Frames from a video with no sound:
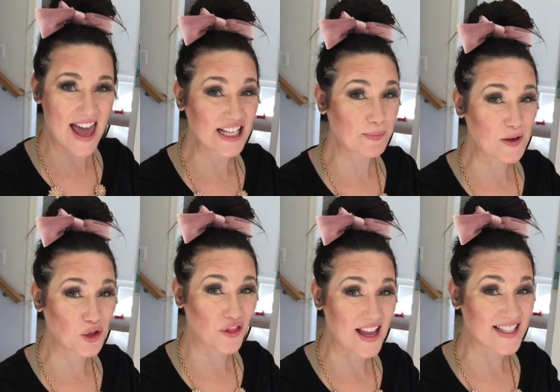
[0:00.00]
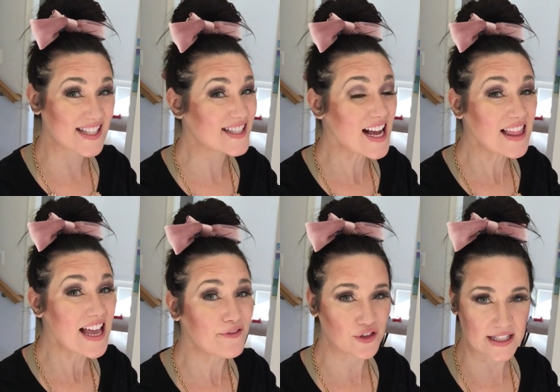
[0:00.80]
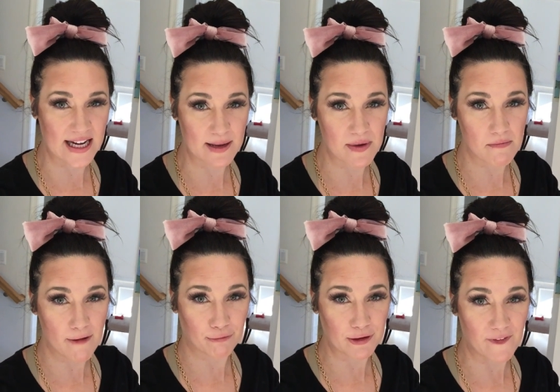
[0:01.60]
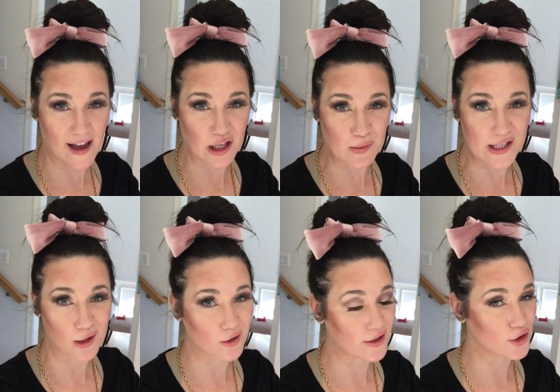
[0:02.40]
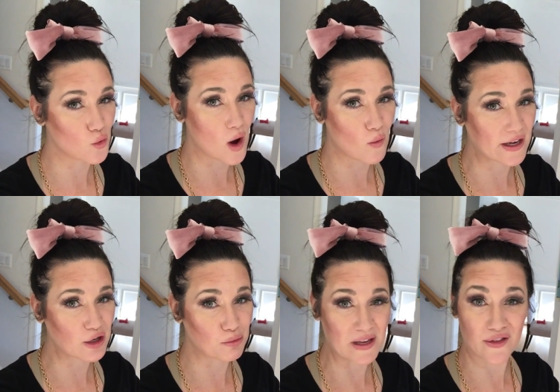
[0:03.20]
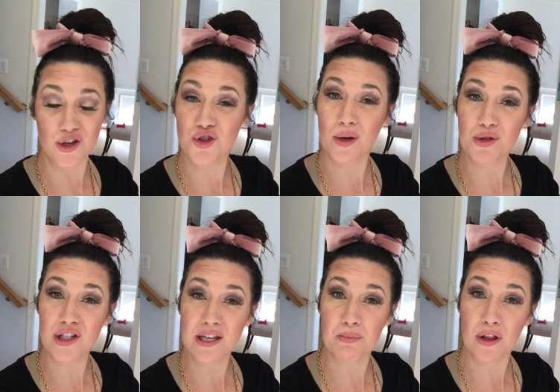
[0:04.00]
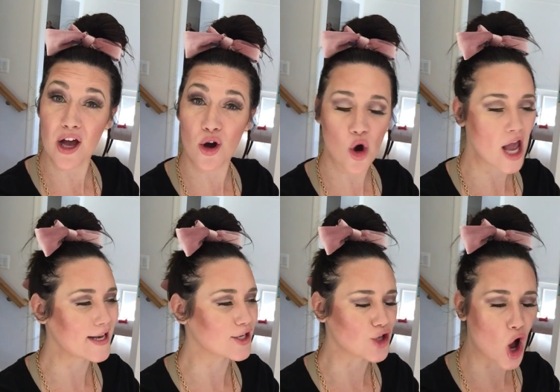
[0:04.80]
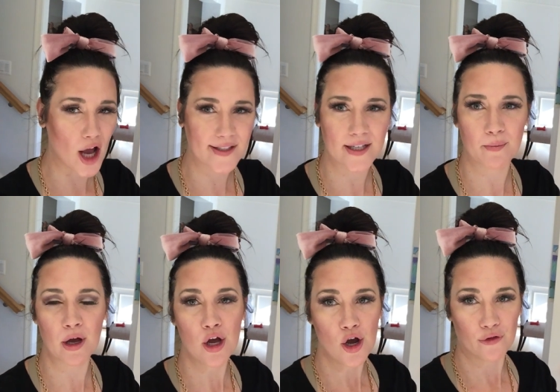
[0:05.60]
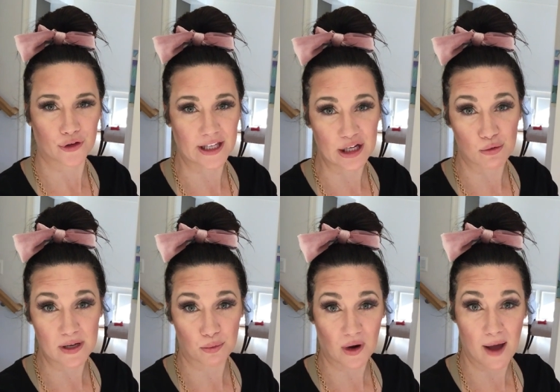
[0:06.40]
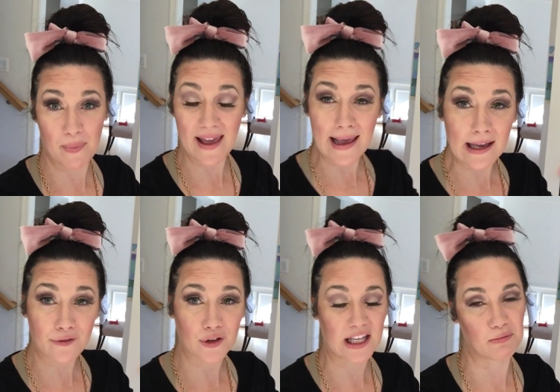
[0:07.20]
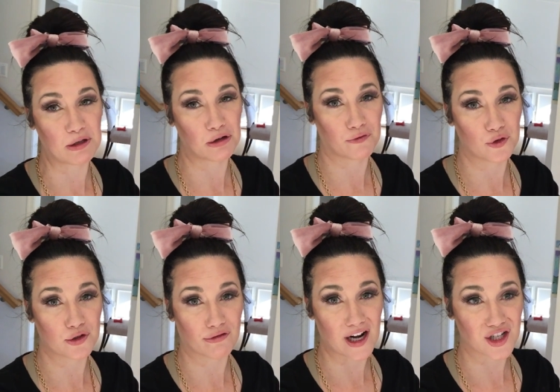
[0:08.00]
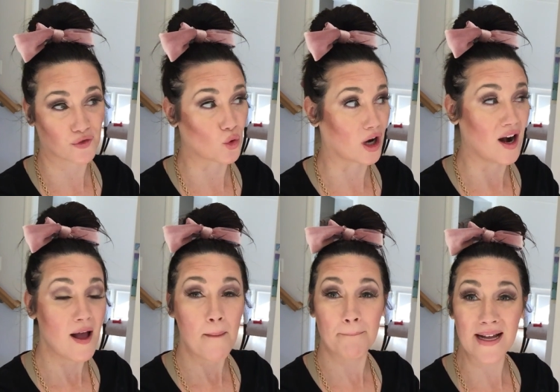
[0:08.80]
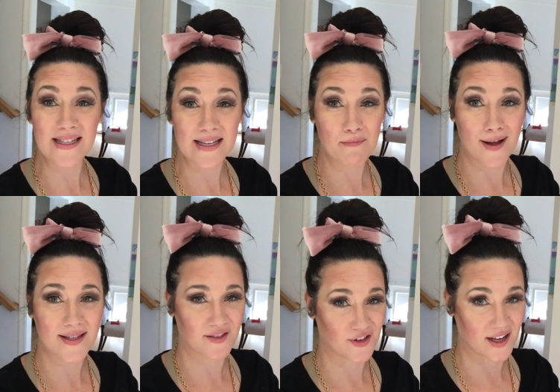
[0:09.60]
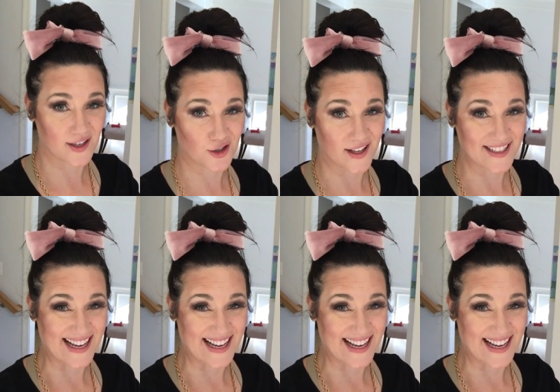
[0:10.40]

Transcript: And a special thanks to Sunlife for sending me my free vacuum sealer. If you want one, it'll be in the description link below. It is awesome for keto meal prep and for keeping your food fresh for months and months, if not years at a